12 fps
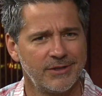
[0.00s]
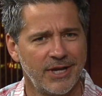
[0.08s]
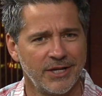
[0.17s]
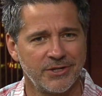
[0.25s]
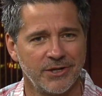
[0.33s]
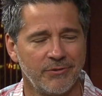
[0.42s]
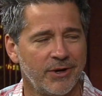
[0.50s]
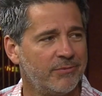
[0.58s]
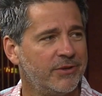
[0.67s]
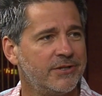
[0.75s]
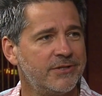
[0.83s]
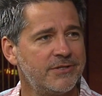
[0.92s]
catching it right
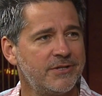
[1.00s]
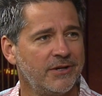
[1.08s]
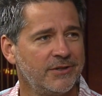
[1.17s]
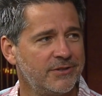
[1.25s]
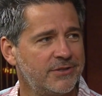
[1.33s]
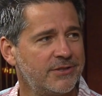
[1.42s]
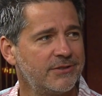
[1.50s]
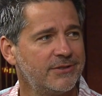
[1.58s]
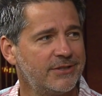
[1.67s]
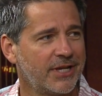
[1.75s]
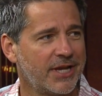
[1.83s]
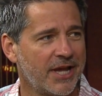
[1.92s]
when the tongue's
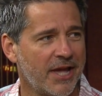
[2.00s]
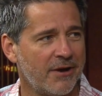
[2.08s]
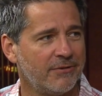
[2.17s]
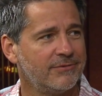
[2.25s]
sticking out.